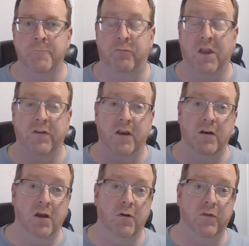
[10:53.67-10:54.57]
It's like,
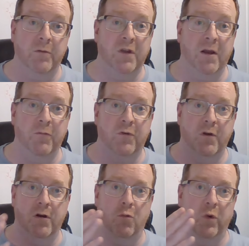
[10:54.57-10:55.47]
no, sometimes
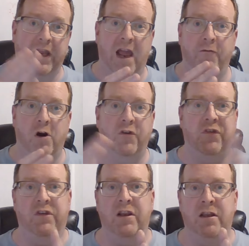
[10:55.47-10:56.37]
we have our
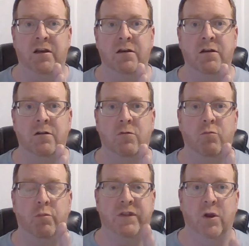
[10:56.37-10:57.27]
sin,
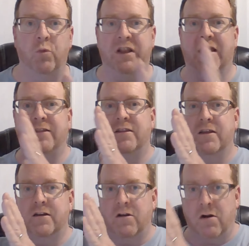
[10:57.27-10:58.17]
but then we let
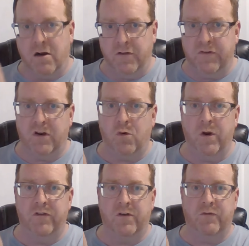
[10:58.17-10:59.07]
the
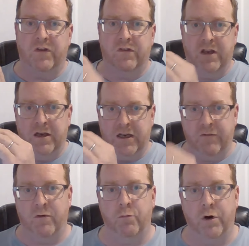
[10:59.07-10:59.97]
consequence of the sin
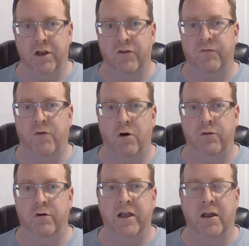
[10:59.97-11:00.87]
even bring us
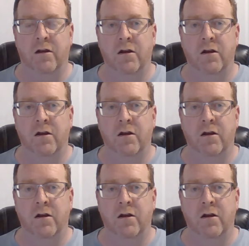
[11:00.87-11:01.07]
farther down.